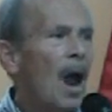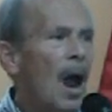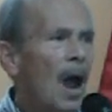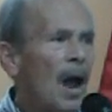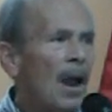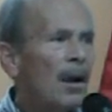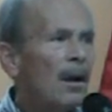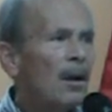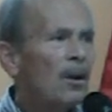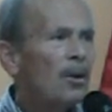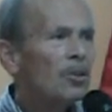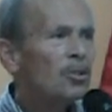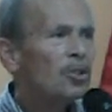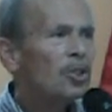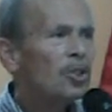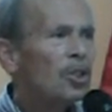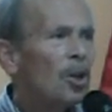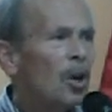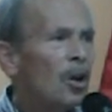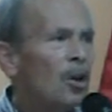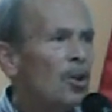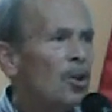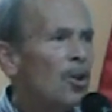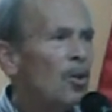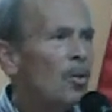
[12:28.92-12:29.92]
And it'll
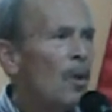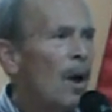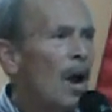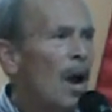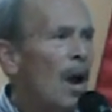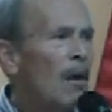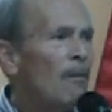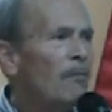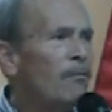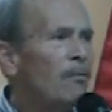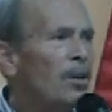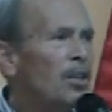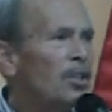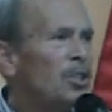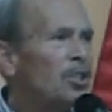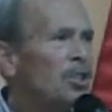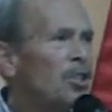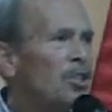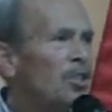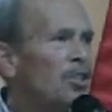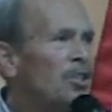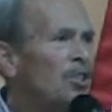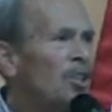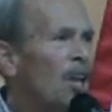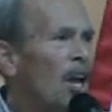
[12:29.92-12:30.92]
show you every
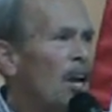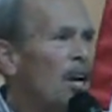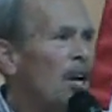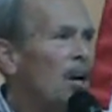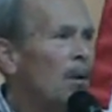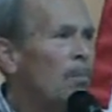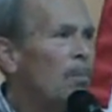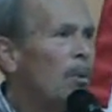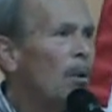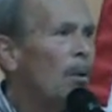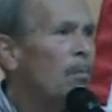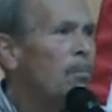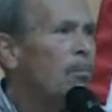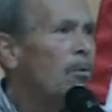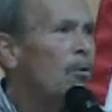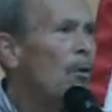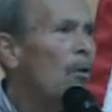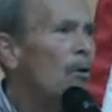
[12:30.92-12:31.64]
sustainable